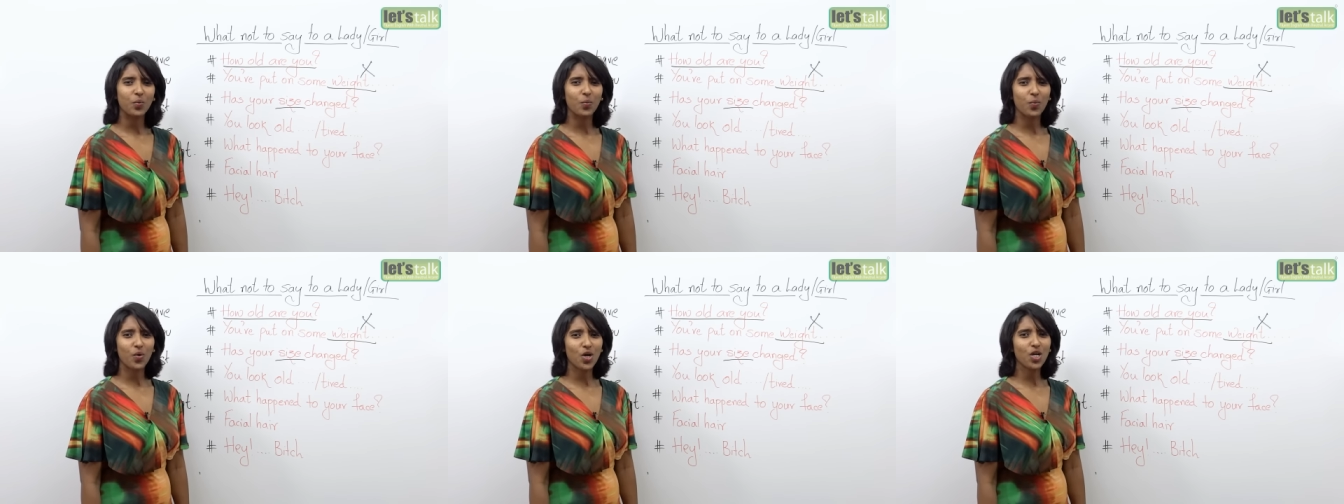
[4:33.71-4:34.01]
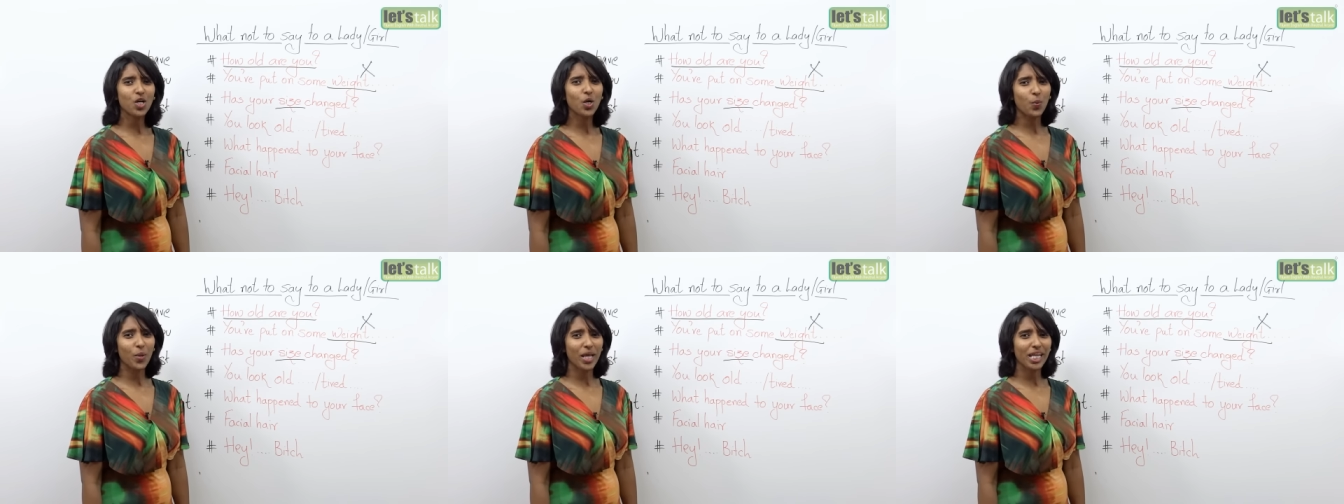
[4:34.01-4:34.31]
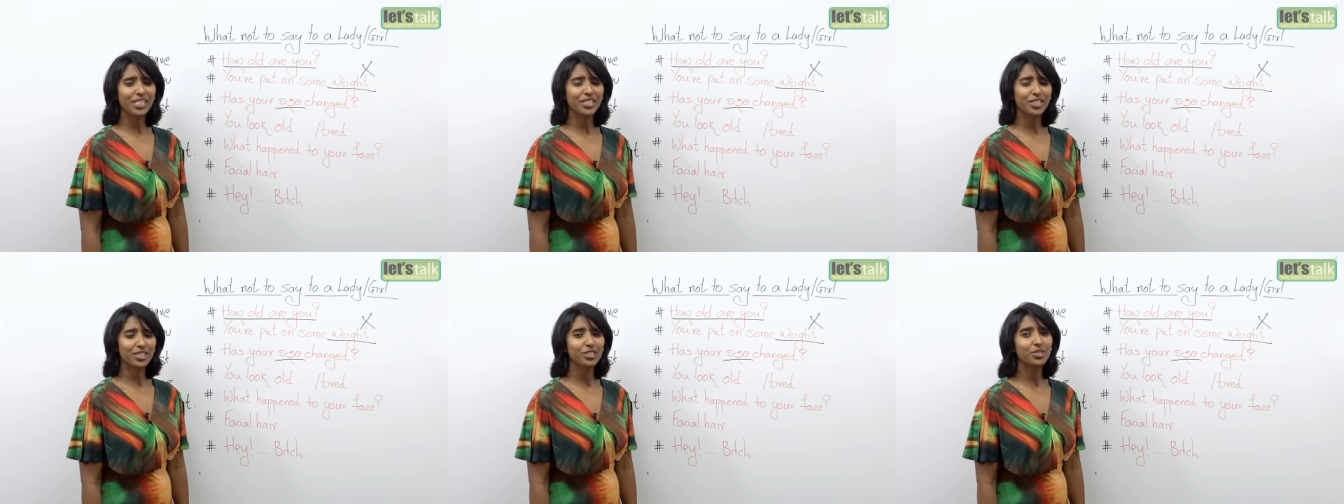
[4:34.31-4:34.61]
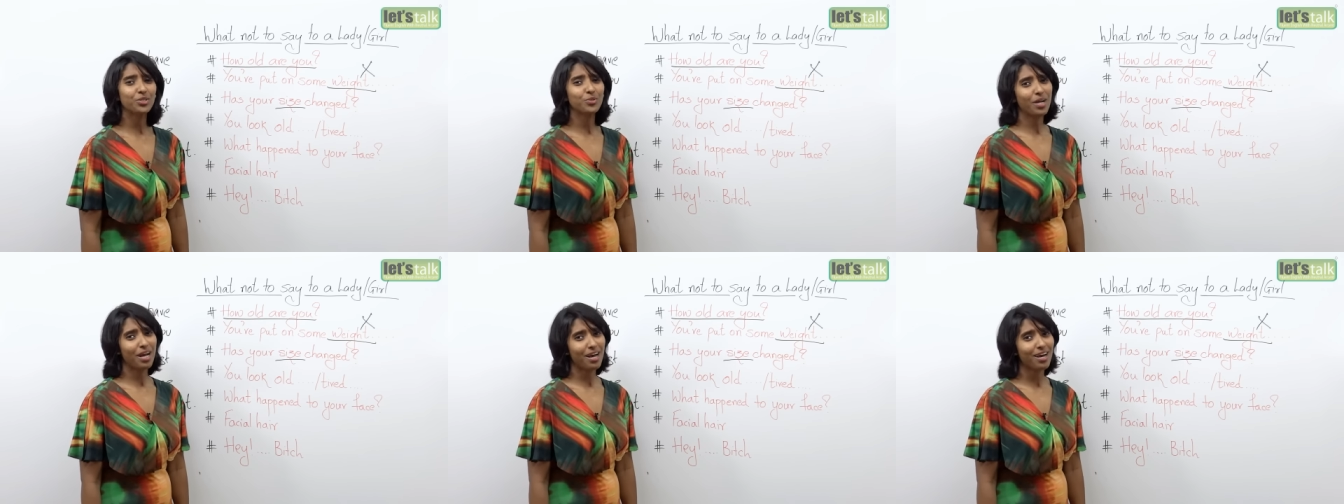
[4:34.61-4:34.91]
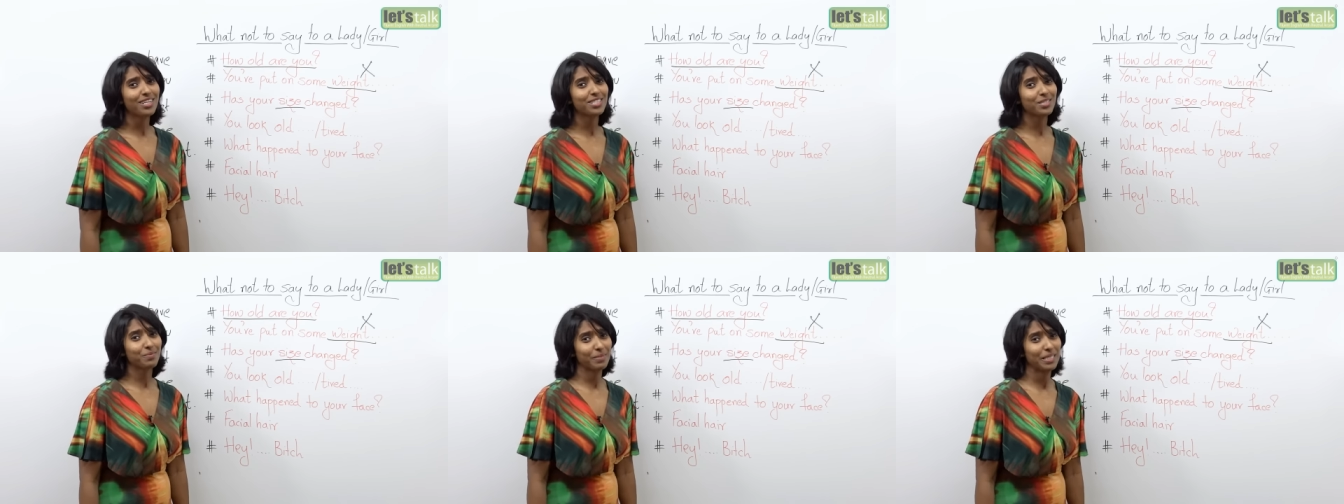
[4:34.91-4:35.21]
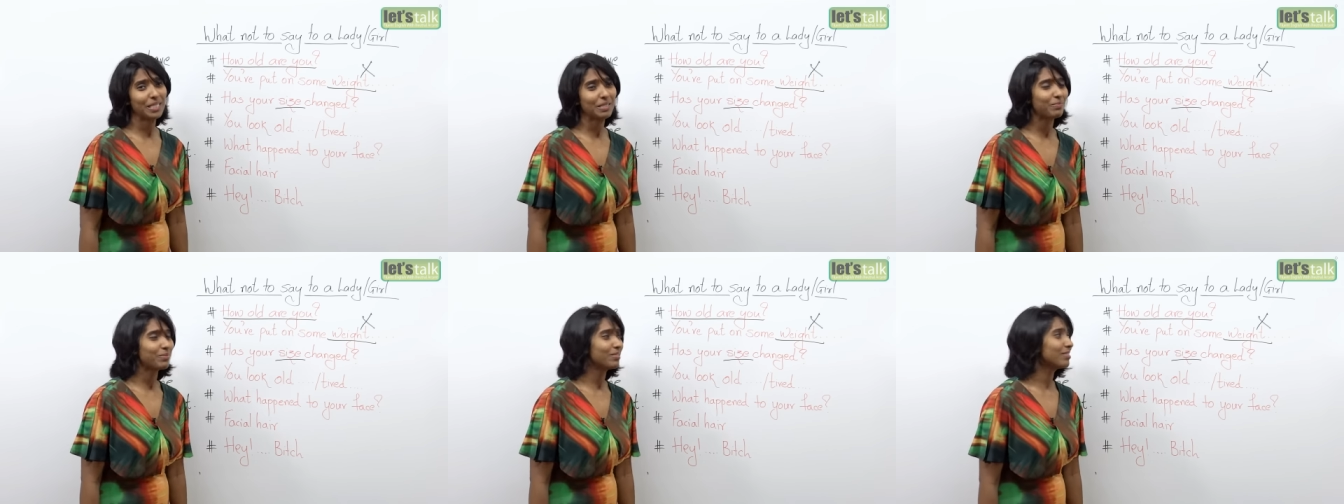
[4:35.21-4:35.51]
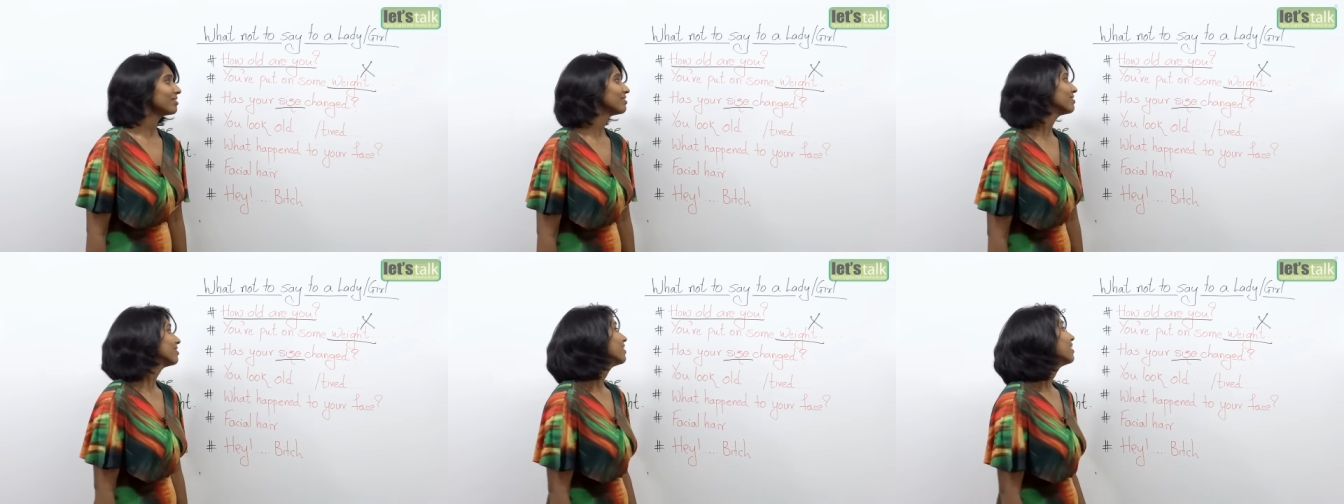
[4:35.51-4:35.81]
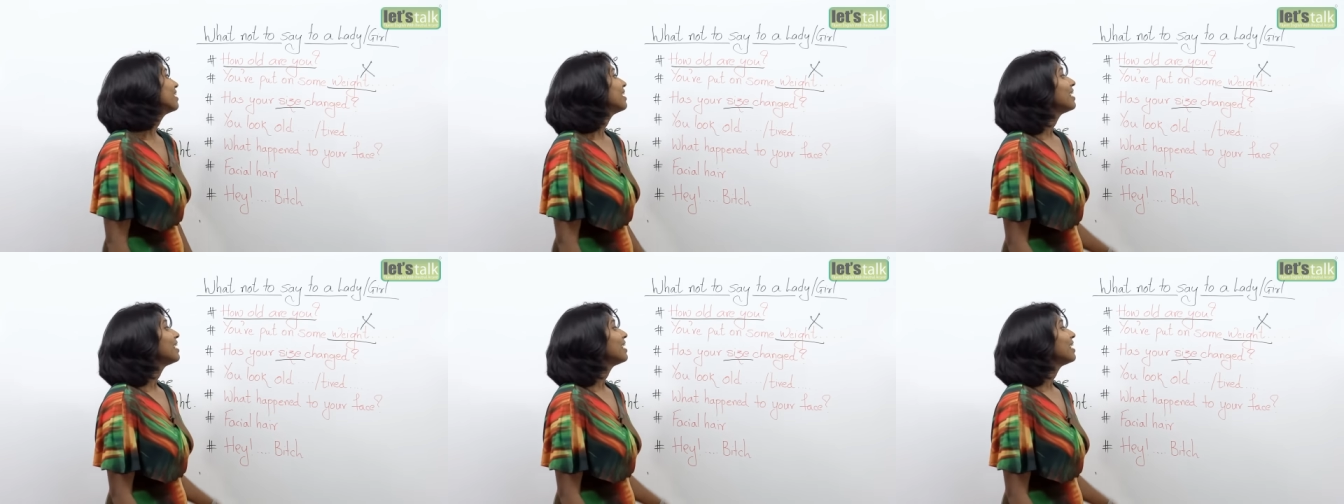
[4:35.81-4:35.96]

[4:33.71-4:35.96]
wrong question to ask people.